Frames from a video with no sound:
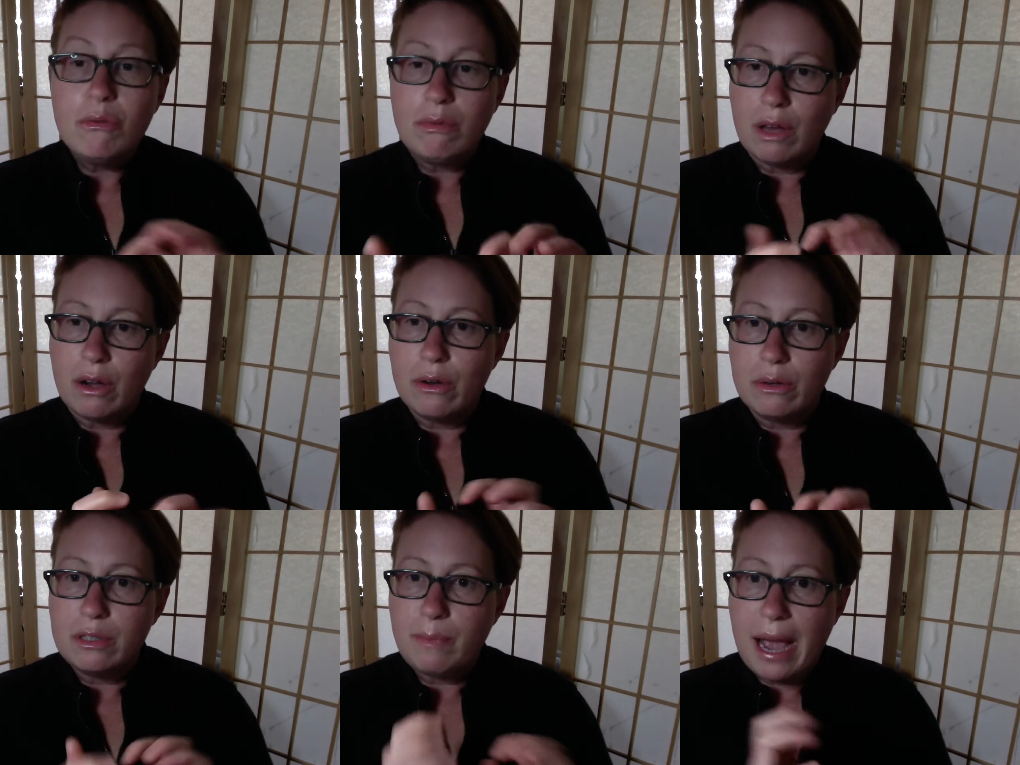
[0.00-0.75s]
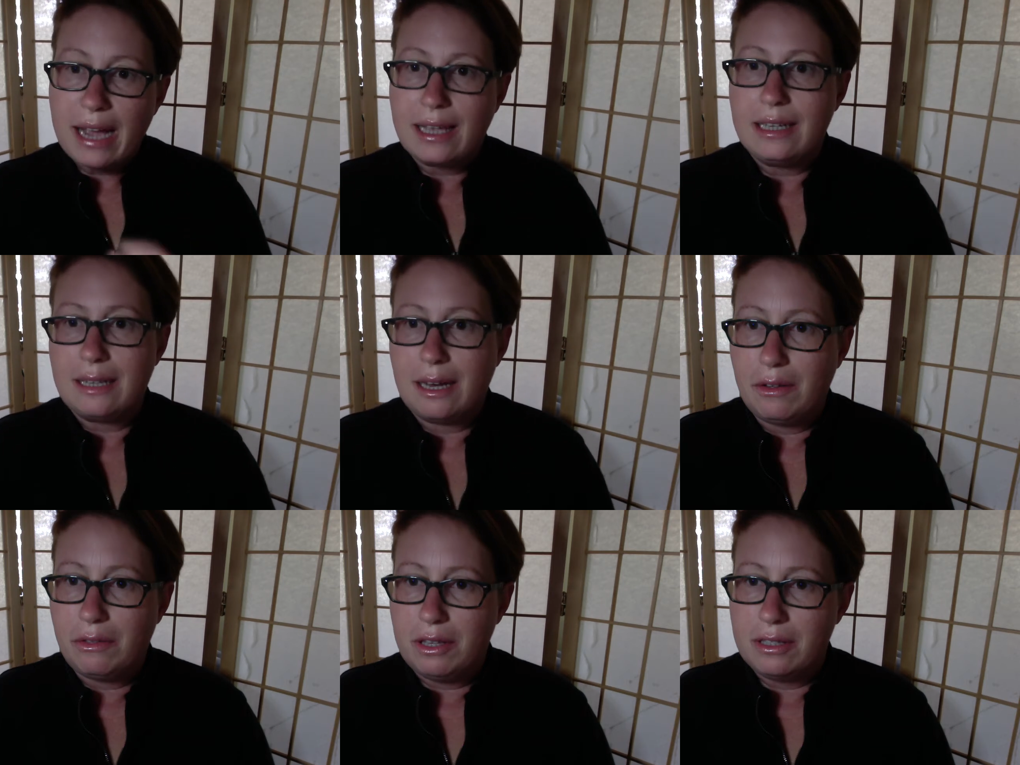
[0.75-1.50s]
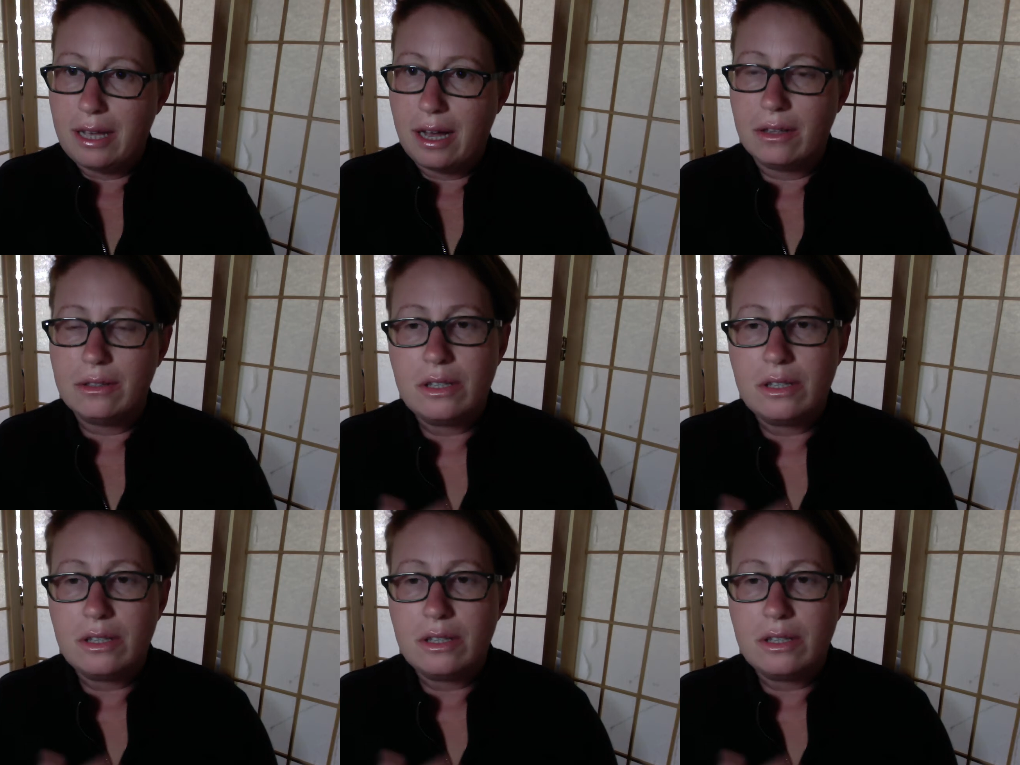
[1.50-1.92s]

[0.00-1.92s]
those back into healthy cells.